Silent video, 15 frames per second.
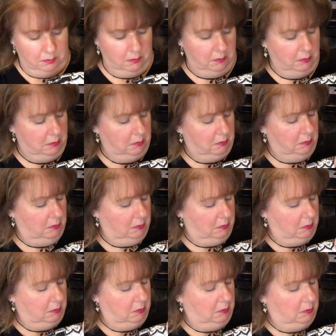
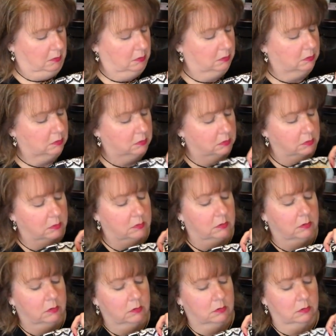
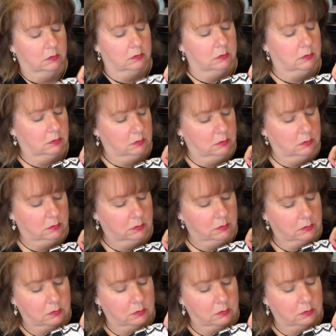(no one is talking)